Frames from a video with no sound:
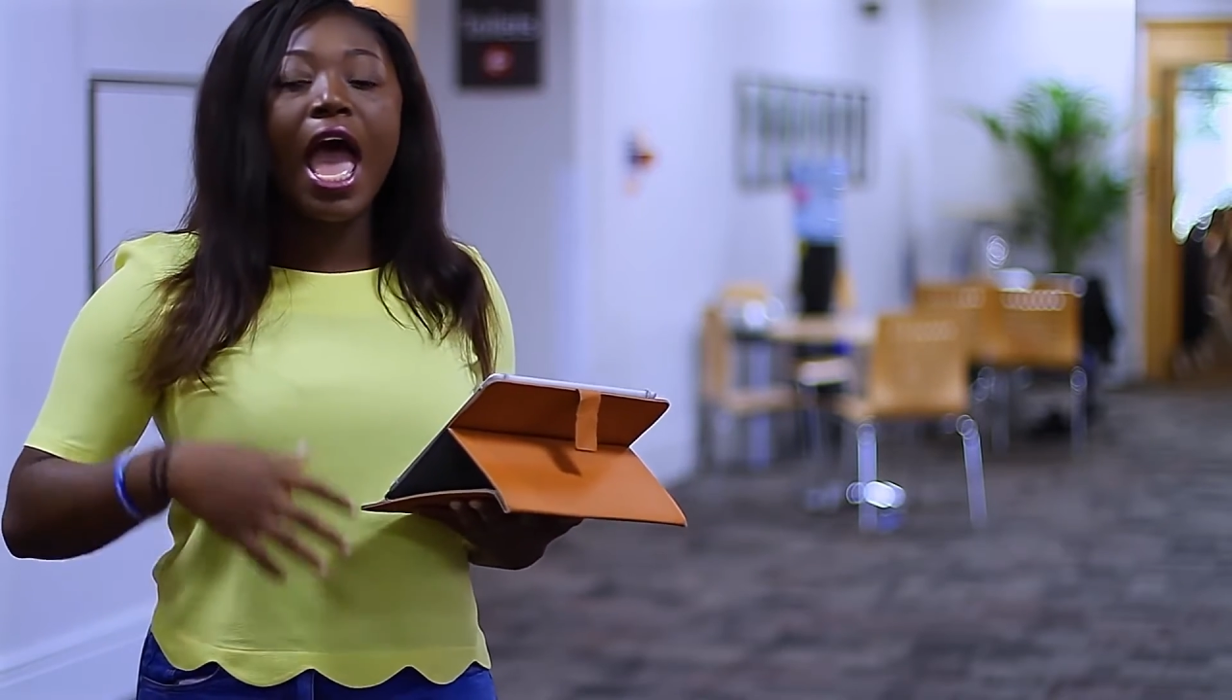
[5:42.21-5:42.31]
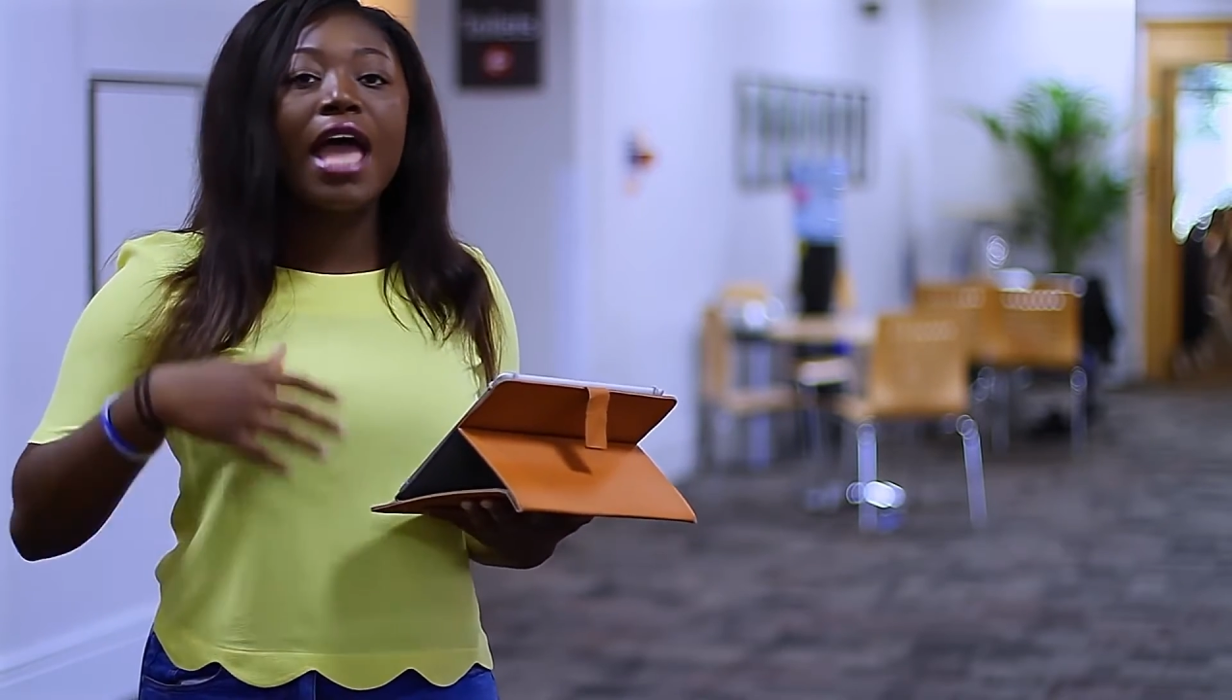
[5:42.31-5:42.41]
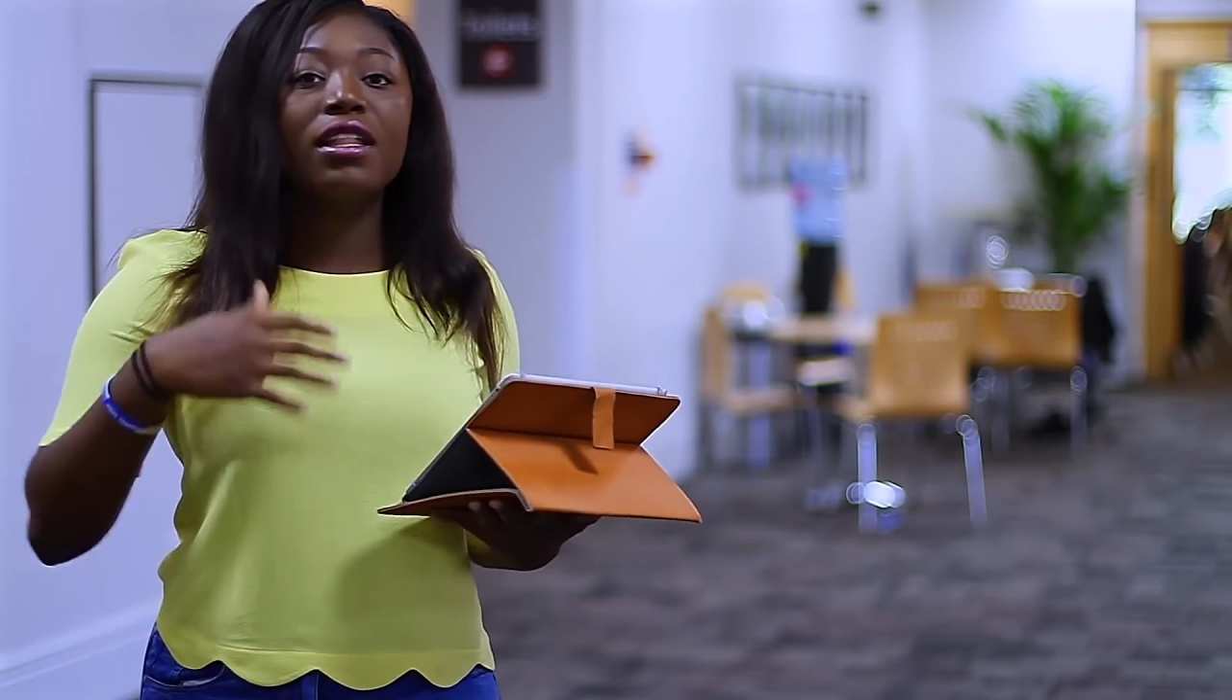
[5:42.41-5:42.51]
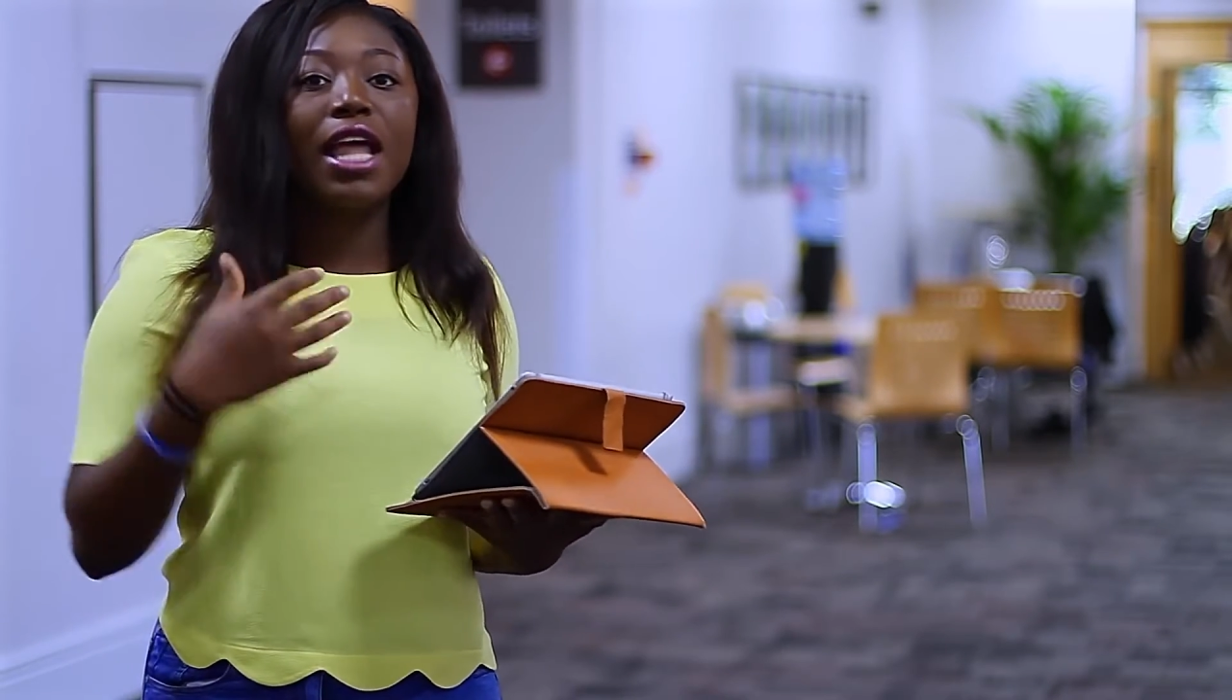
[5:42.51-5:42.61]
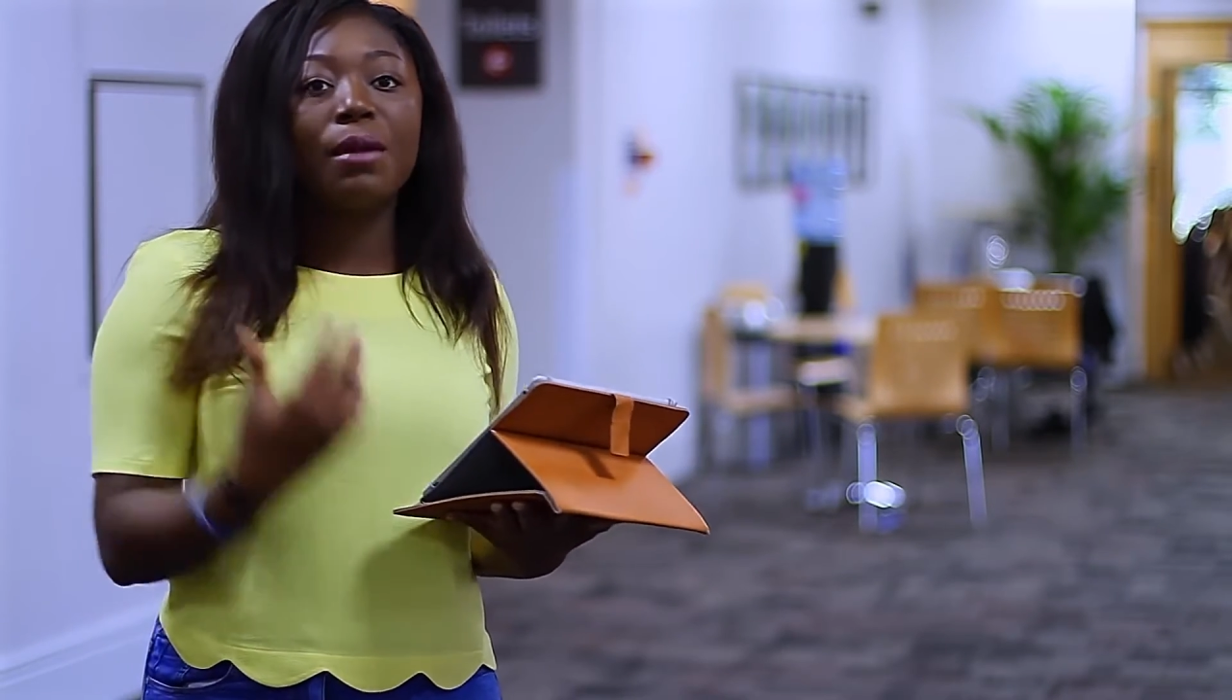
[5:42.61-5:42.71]

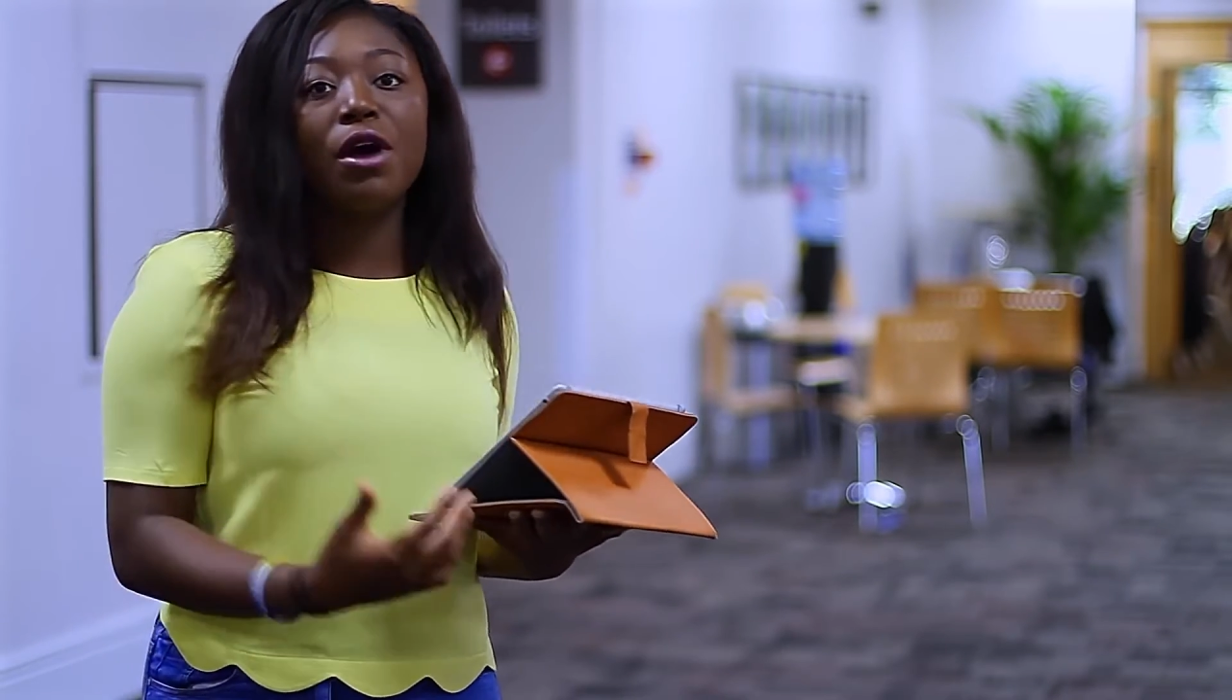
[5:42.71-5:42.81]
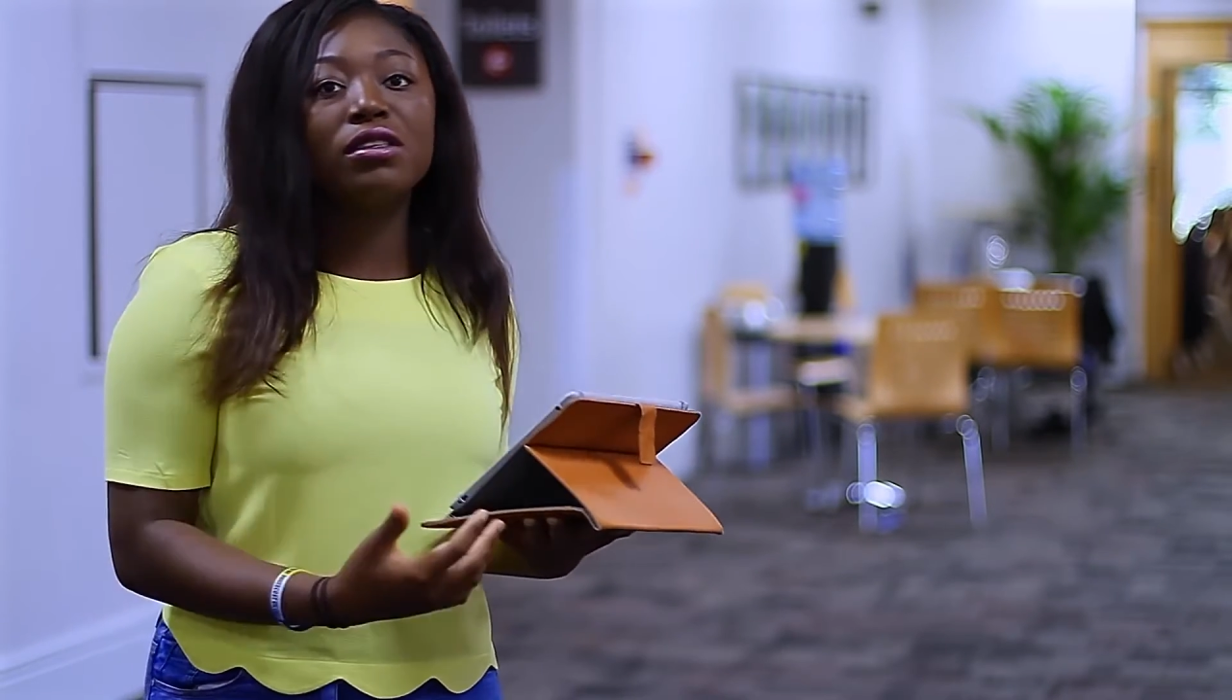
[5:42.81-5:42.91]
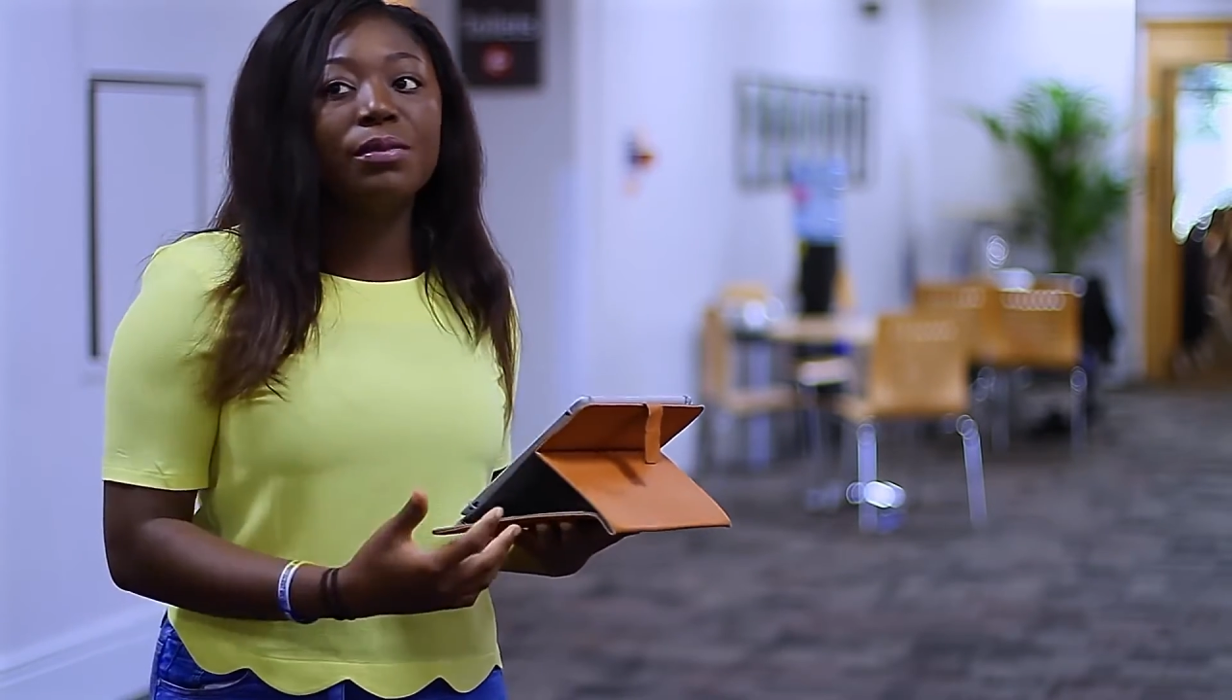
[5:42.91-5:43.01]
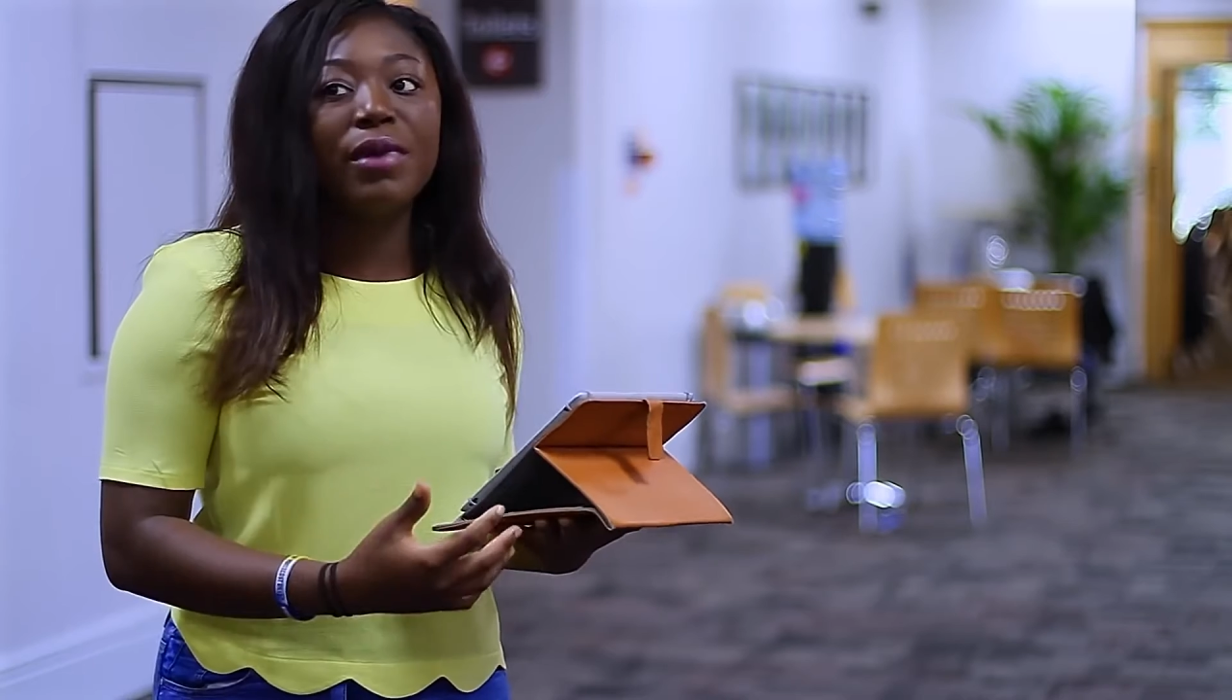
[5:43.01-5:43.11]
And like Pastor